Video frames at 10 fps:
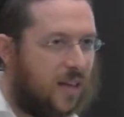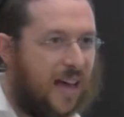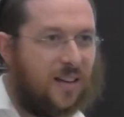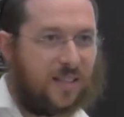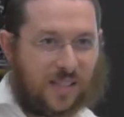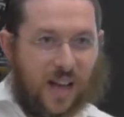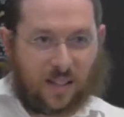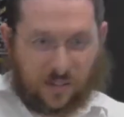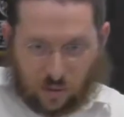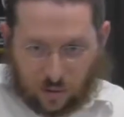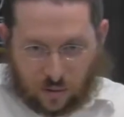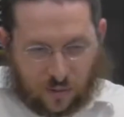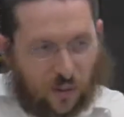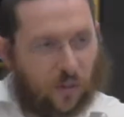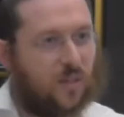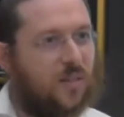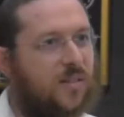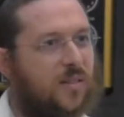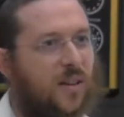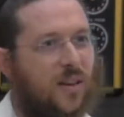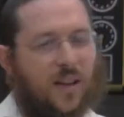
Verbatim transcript: can start to focus